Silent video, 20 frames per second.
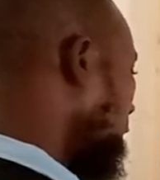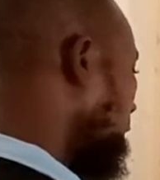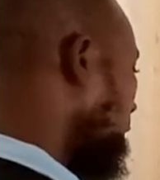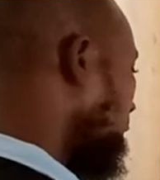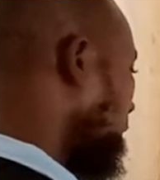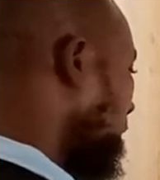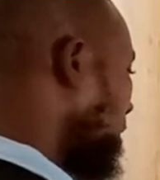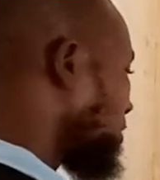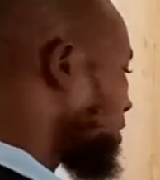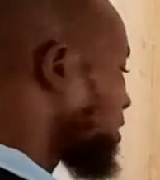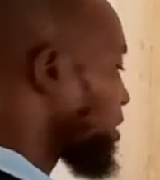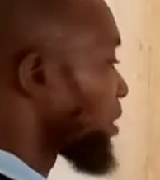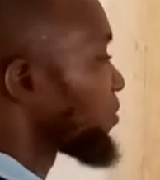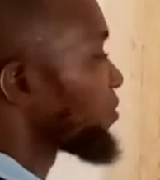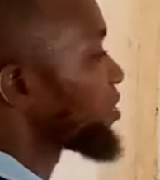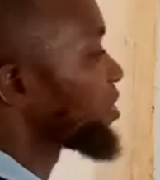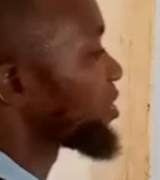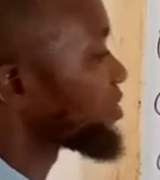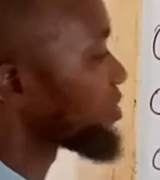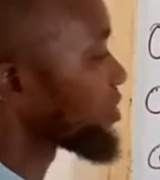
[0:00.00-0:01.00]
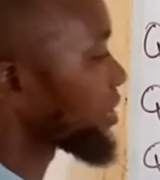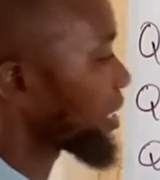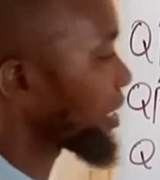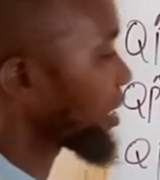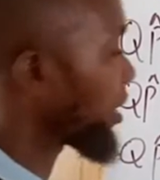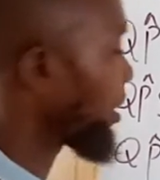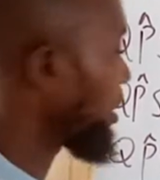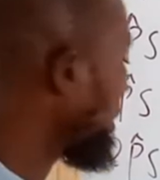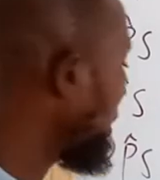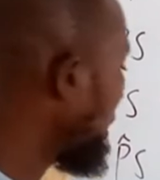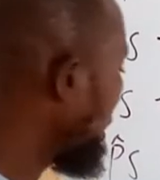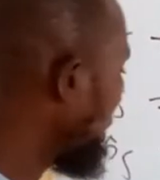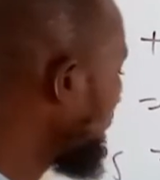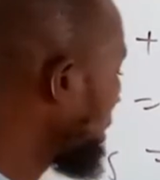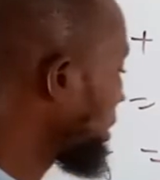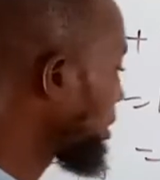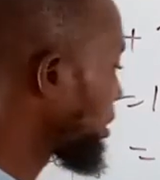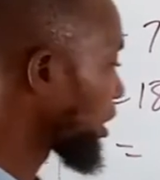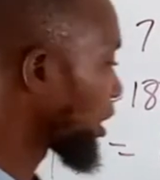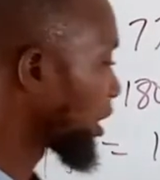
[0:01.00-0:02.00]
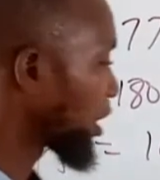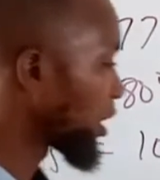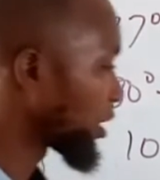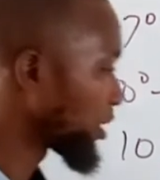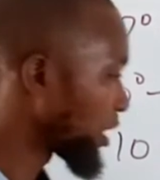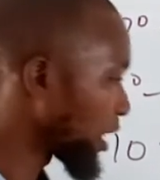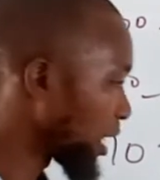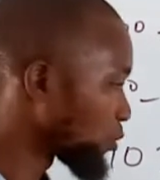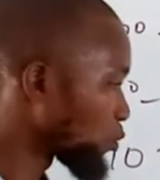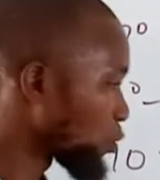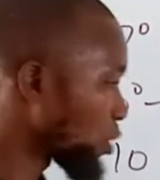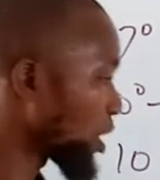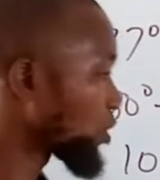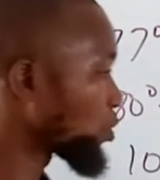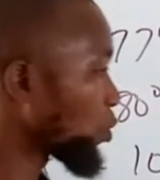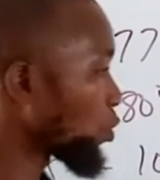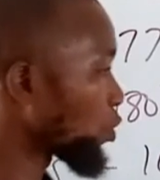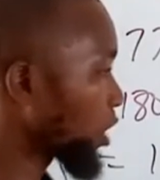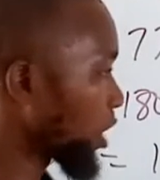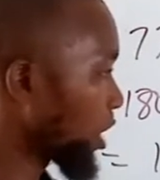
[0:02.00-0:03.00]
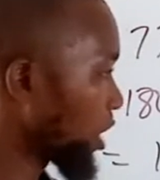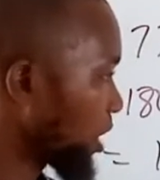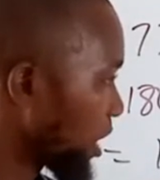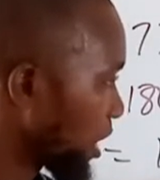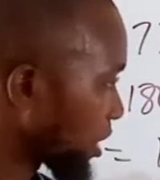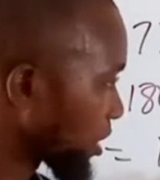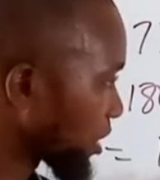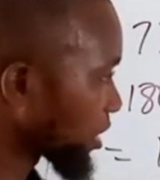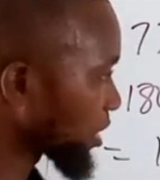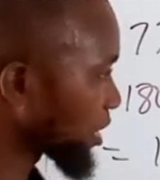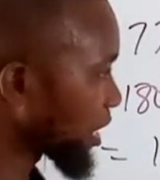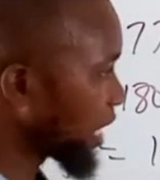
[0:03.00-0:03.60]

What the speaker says: is 77 degrees rather than 103 that